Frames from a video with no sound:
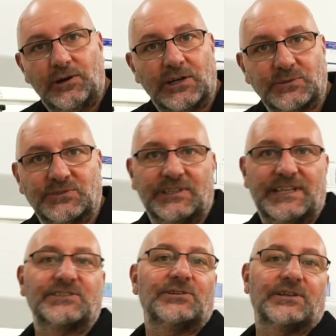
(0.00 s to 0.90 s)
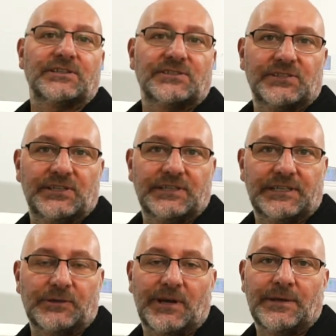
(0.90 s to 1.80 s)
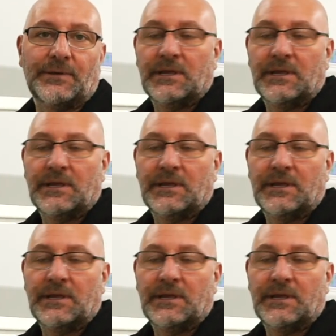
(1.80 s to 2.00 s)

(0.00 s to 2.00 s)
idle, so that's not a concern anyway.